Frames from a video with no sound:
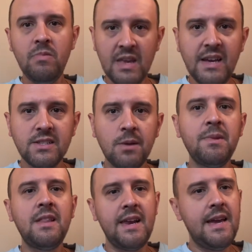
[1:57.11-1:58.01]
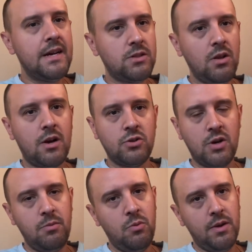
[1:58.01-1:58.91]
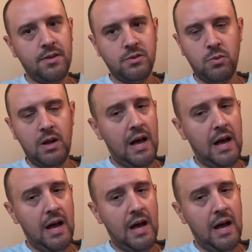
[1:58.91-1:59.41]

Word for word: It's something that he has a lot of trouble with as well.